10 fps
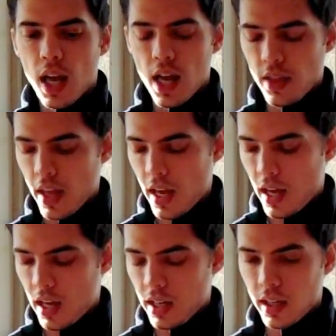and
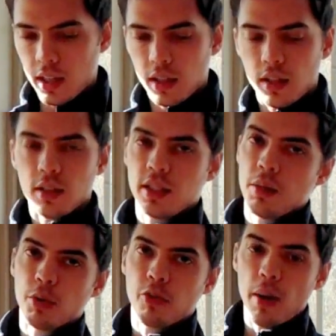then
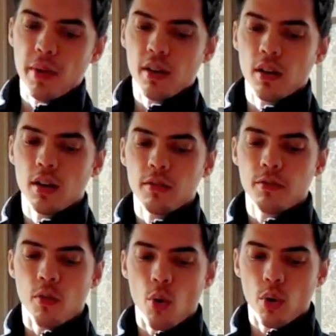Timber Framing
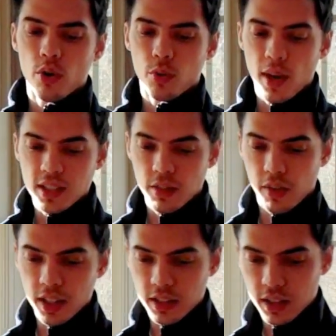for the Rest of
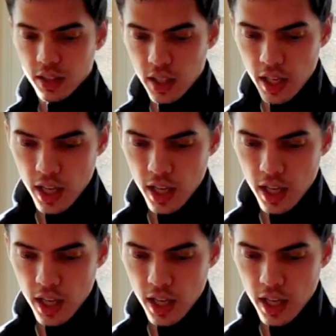Us,